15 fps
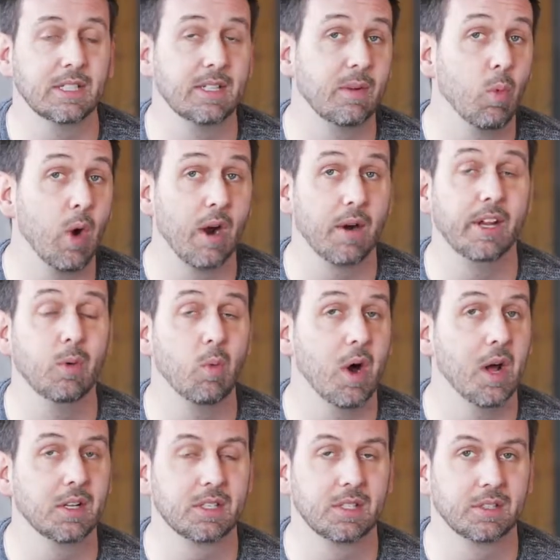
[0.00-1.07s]
and where He
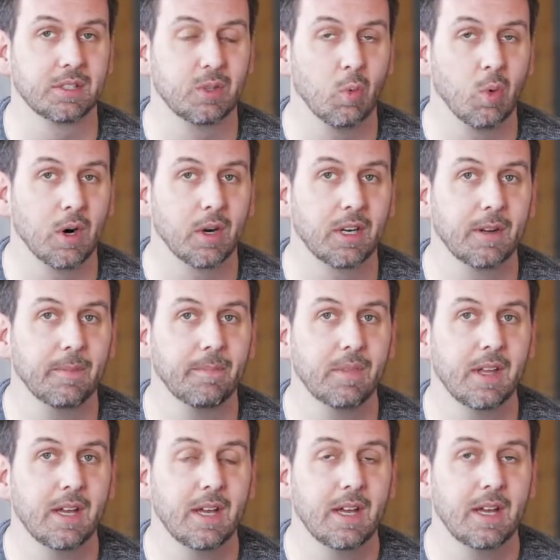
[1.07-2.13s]
wants us to work.
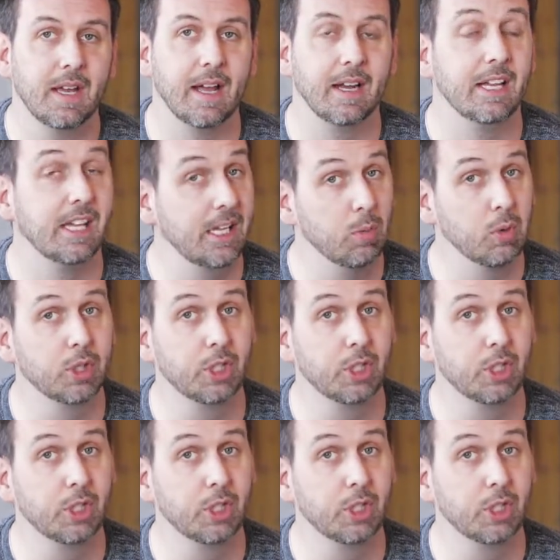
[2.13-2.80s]
And He will